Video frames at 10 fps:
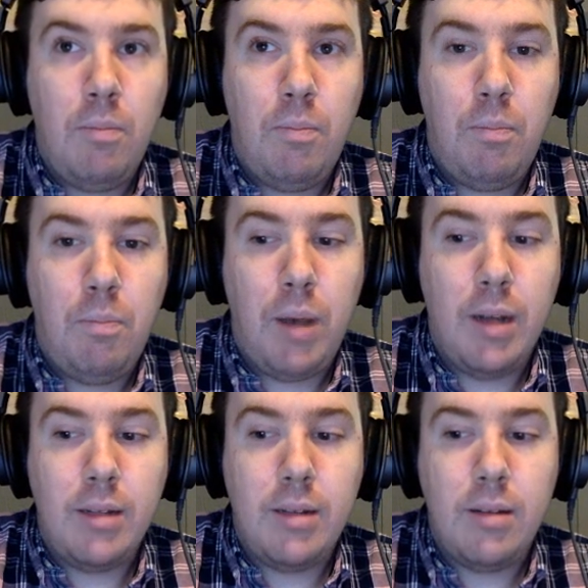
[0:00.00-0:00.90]
But
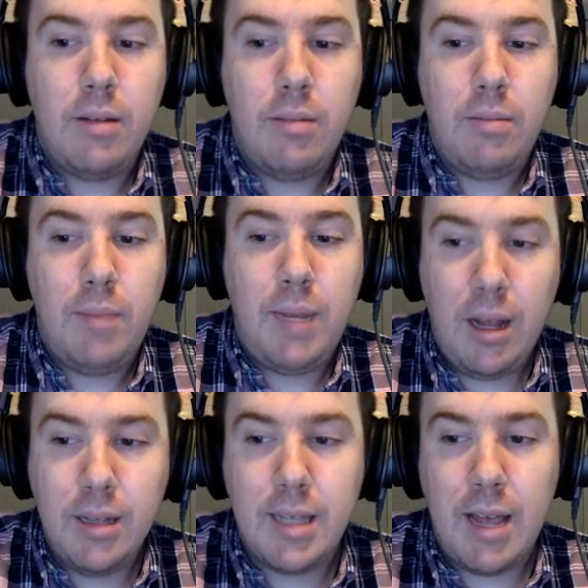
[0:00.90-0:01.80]

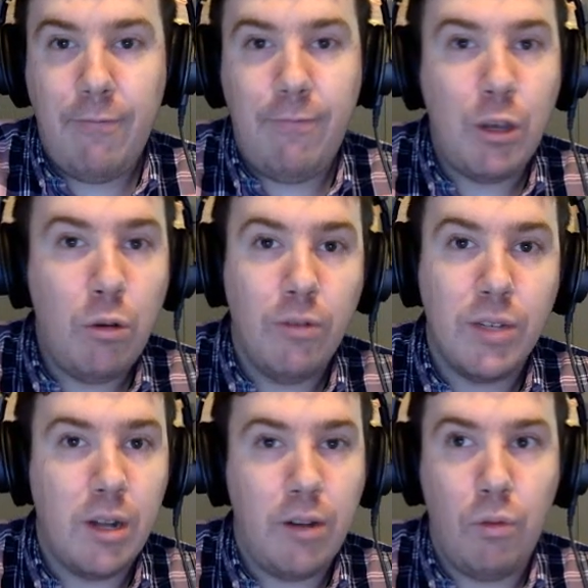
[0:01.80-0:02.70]
because that view of
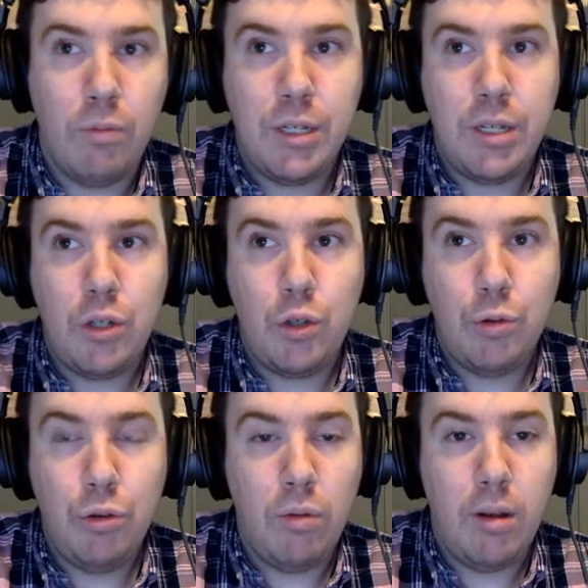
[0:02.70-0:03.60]
sonata form just isn't
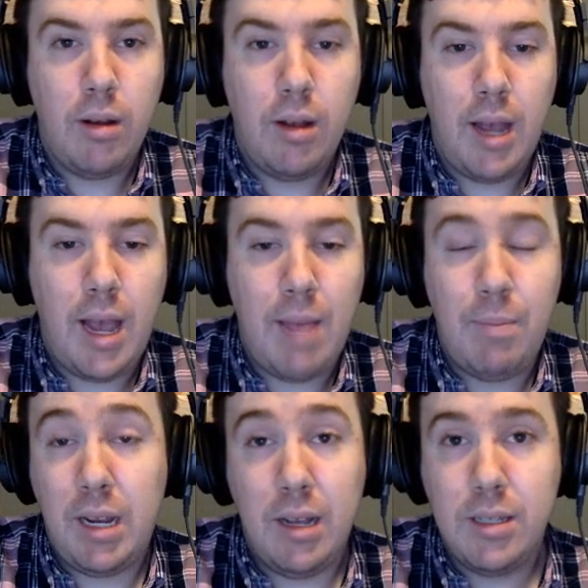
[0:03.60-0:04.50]
true, and
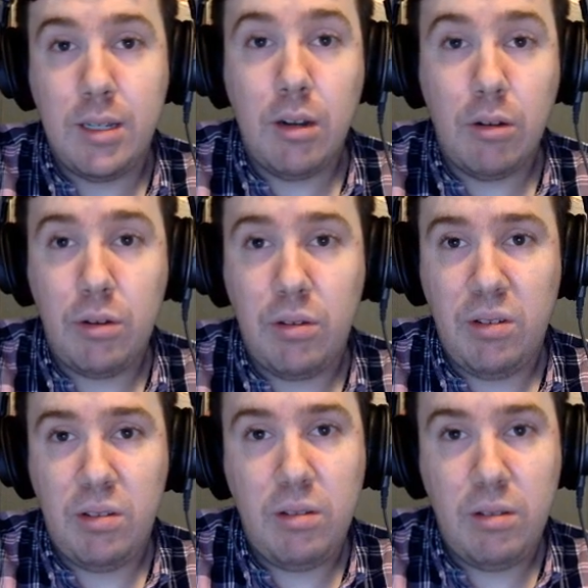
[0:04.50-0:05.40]
because,
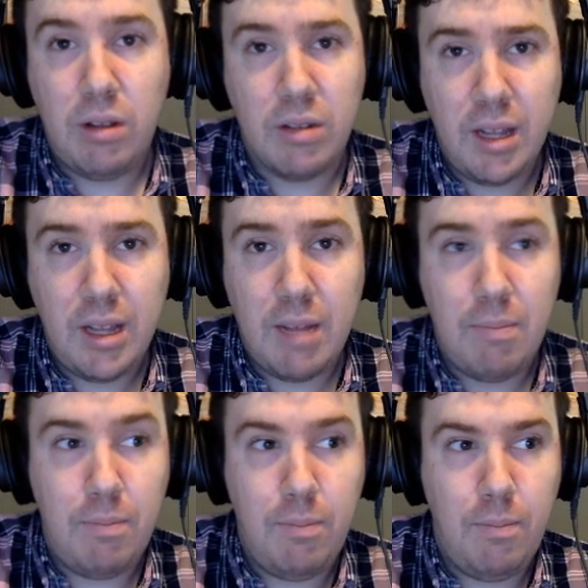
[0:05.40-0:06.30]
there's nothing that
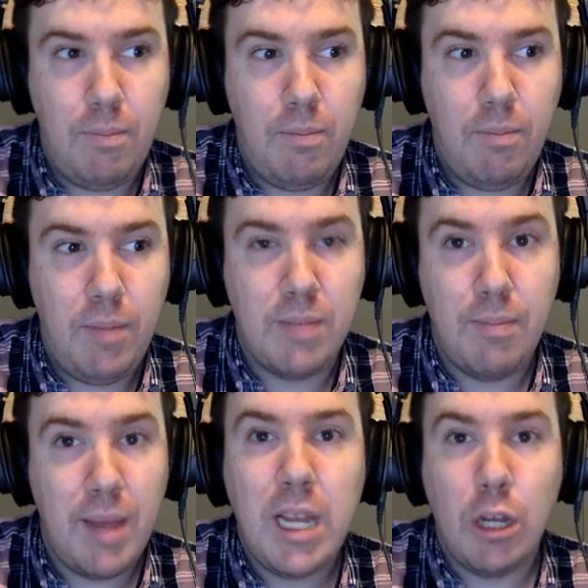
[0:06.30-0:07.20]
is
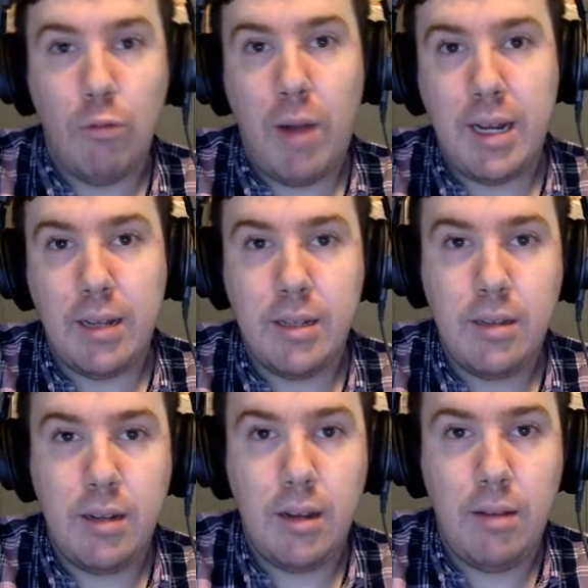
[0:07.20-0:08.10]
making you write this
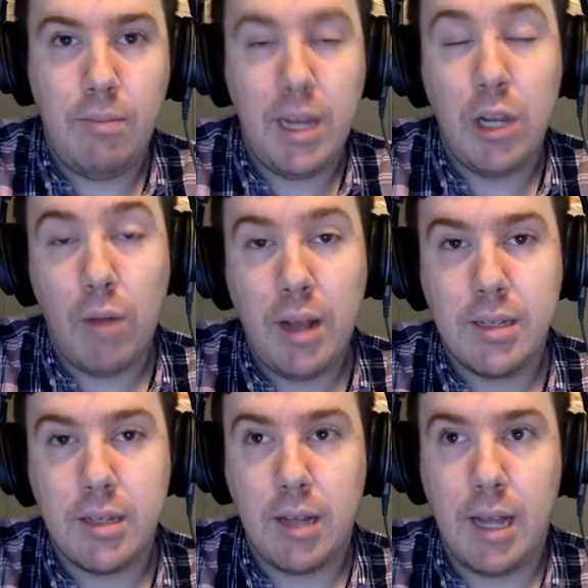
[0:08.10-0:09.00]

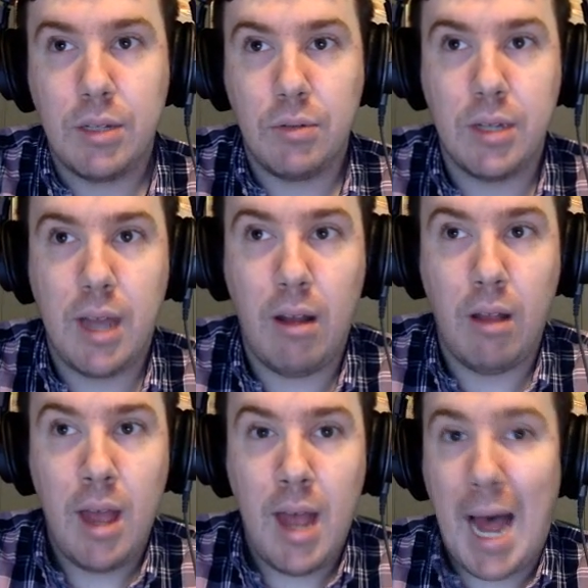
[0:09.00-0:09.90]
in a classical style,
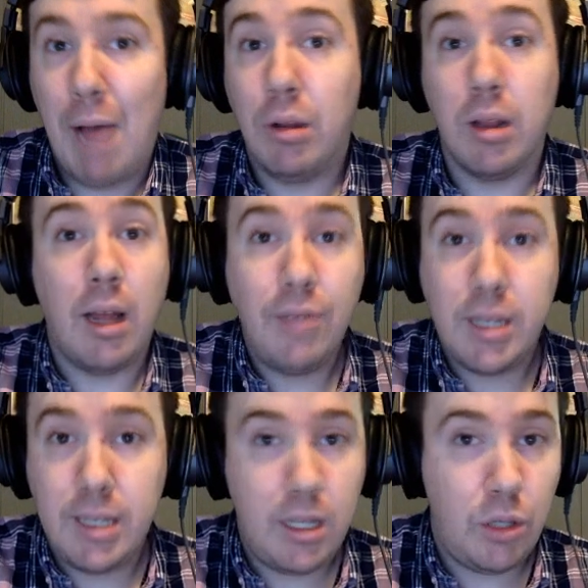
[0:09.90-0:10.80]
I would love to
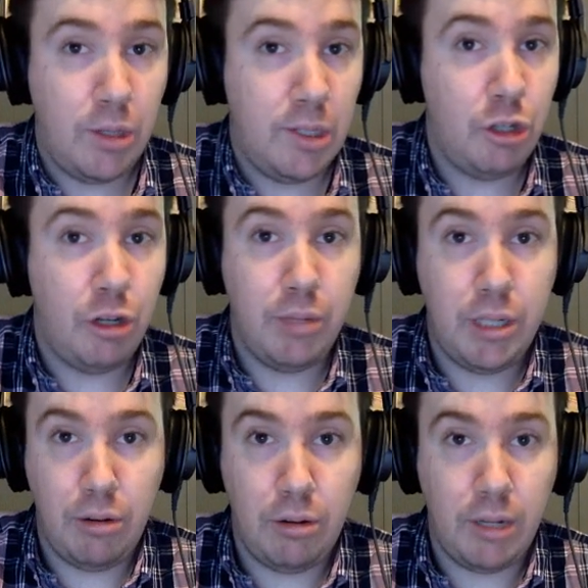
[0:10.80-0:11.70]
see this transitionary
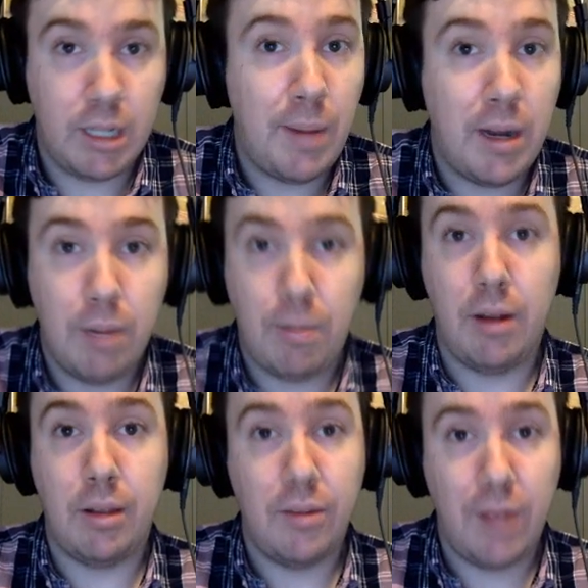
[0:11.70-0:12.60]
material expanded upon in
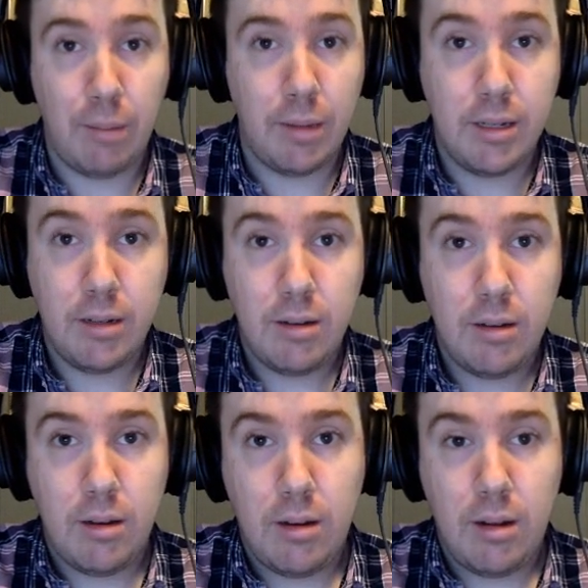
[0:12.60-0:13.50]
the development.
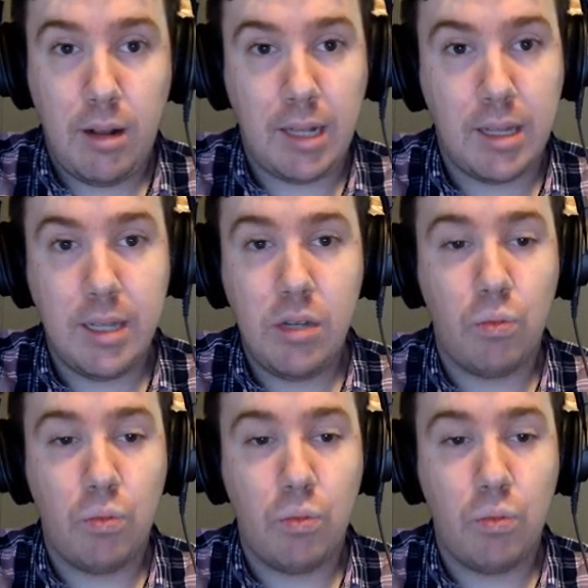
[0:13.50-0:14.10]
Like, this is